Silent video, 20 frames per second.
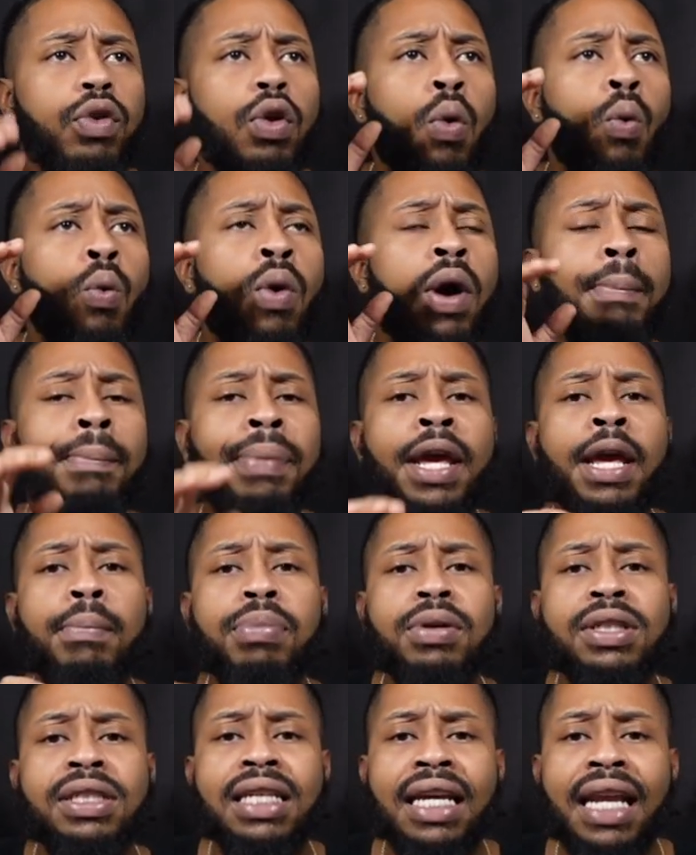When
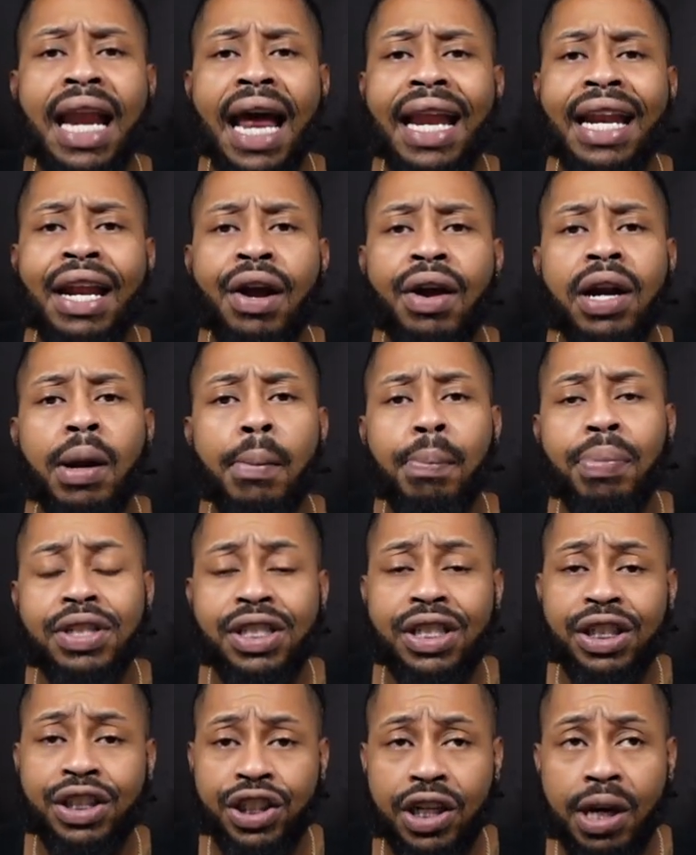people see that they're in a
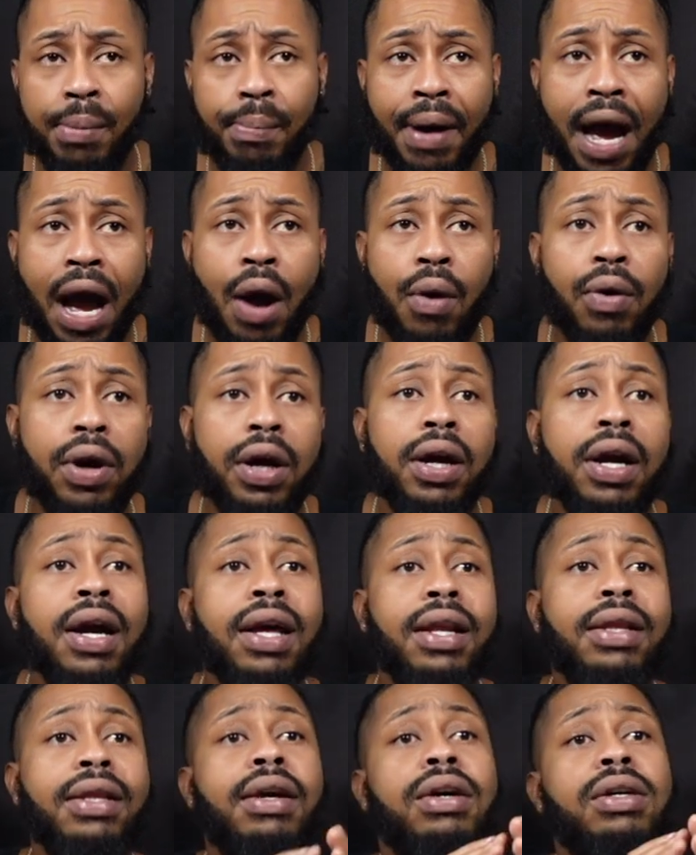position of power,
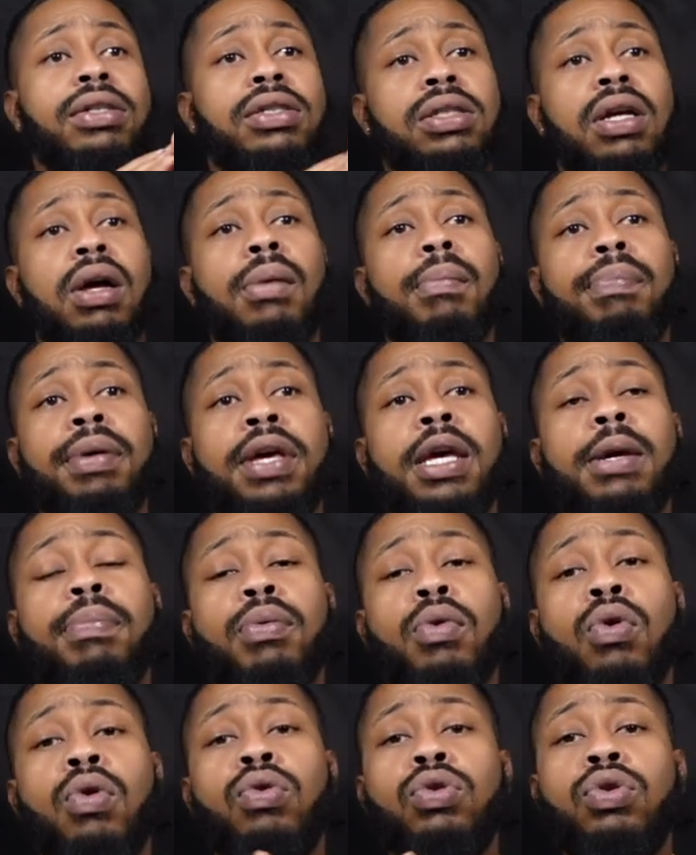there are some
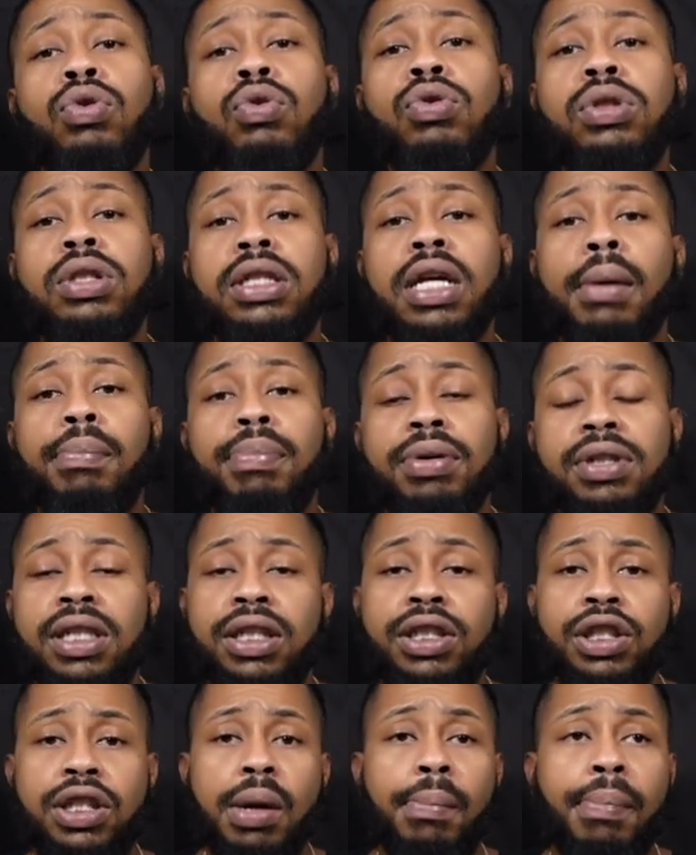people who use their
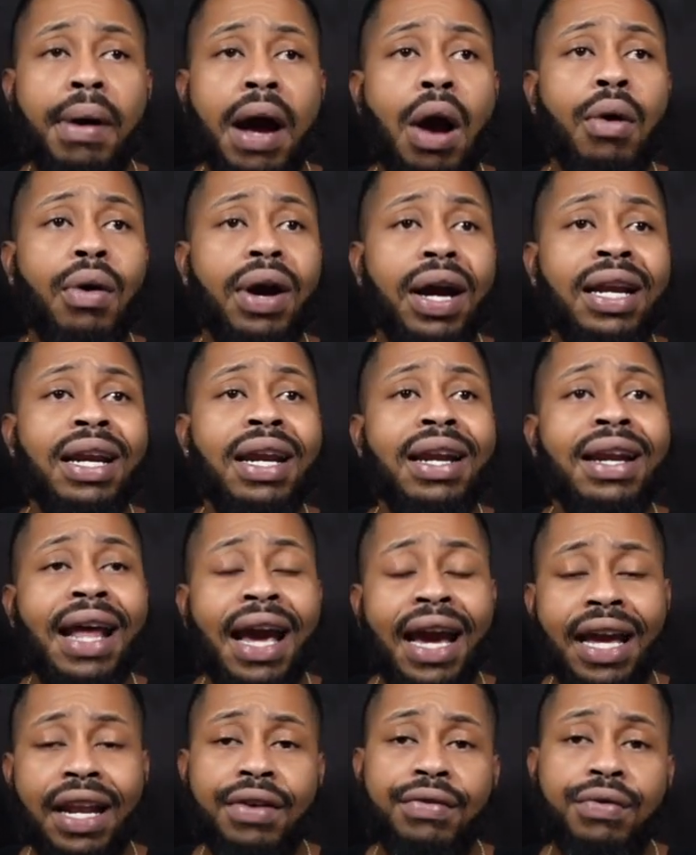position of power in a
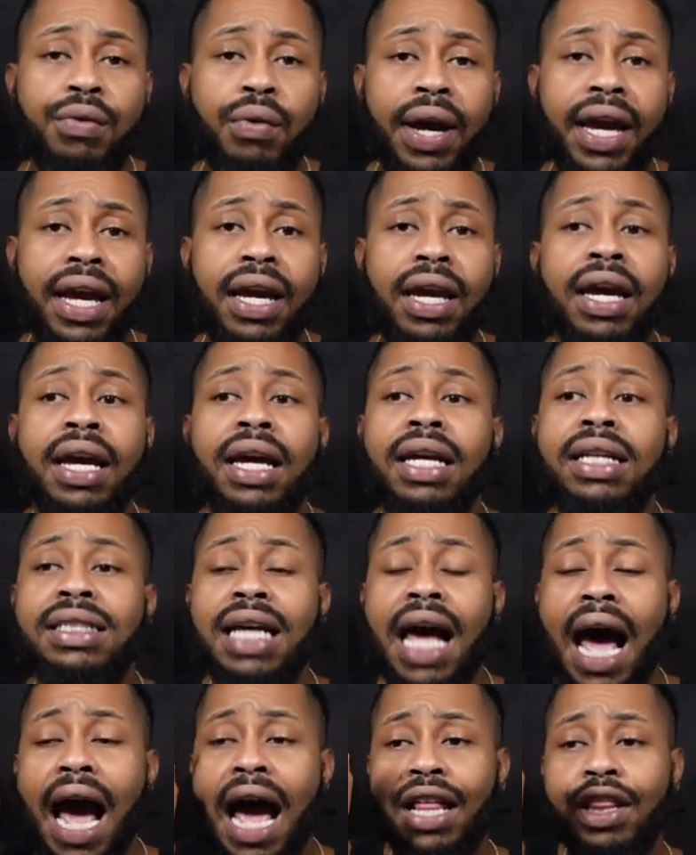negative way
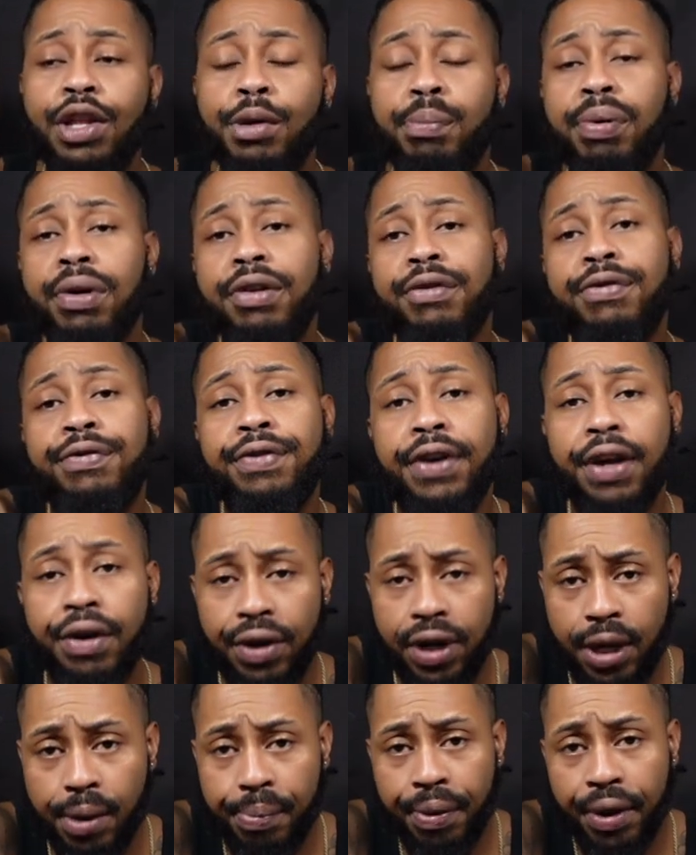to either put
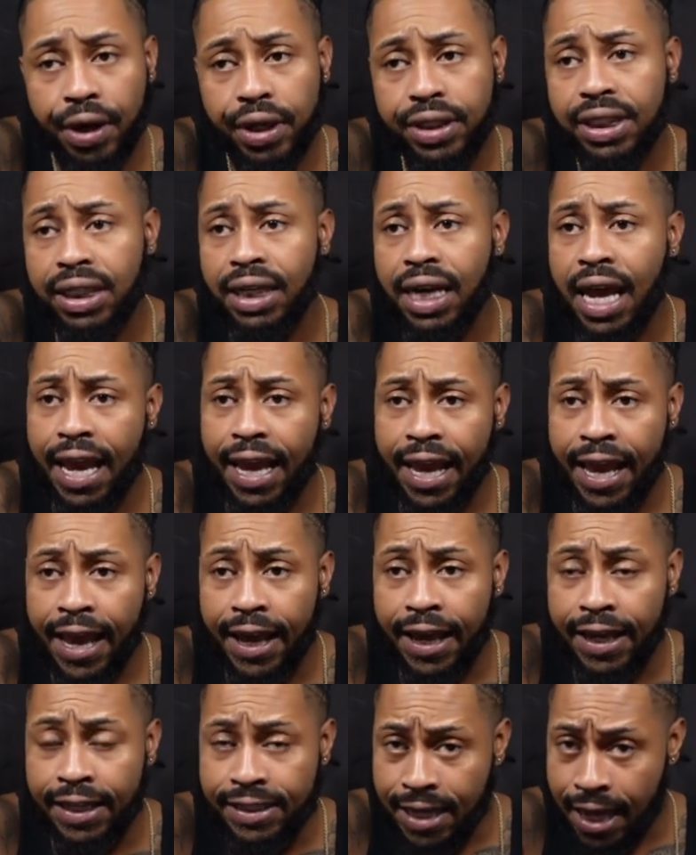fear in a person, like,
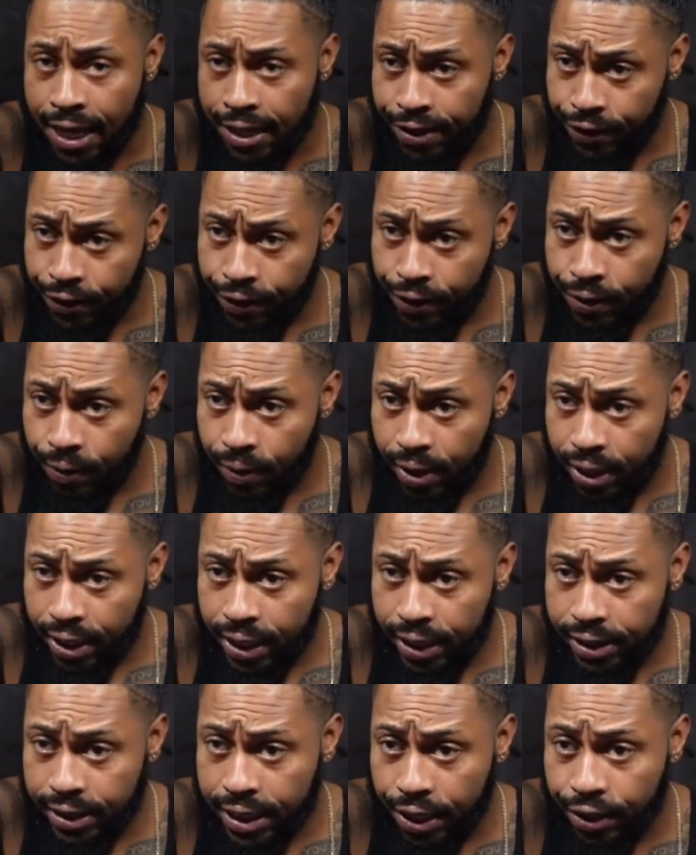hey, it's either you do what
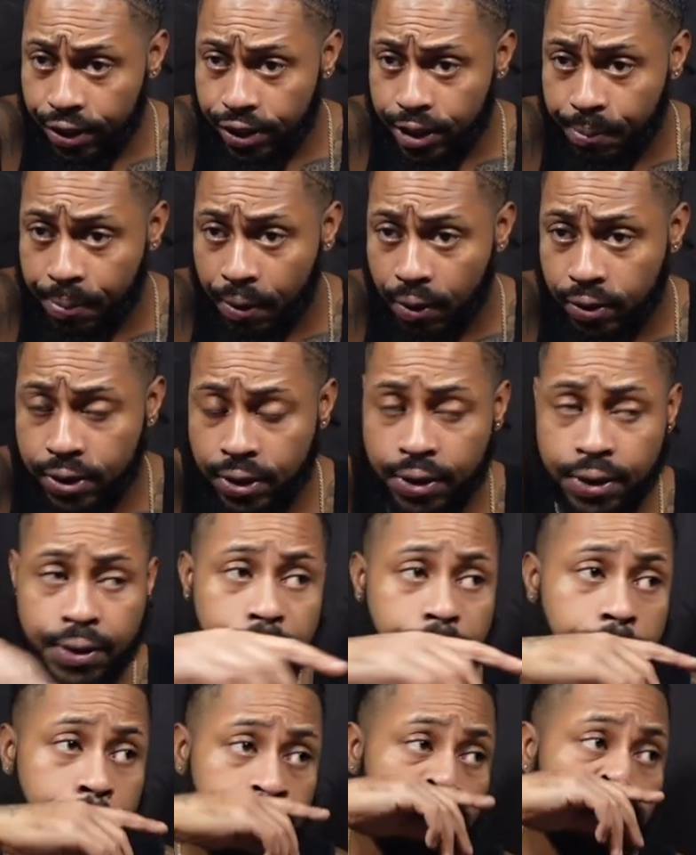it is that you're supposed to
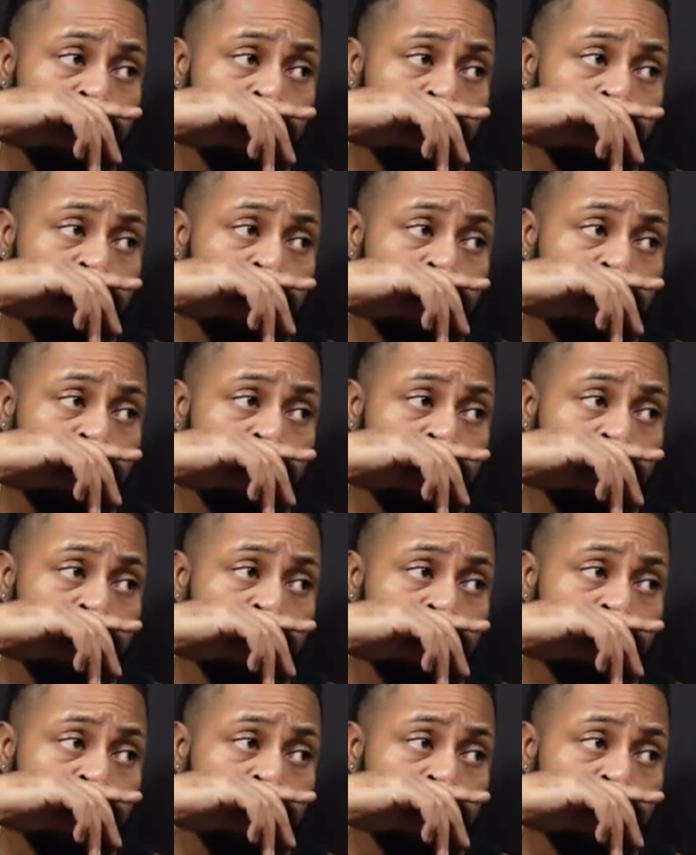do,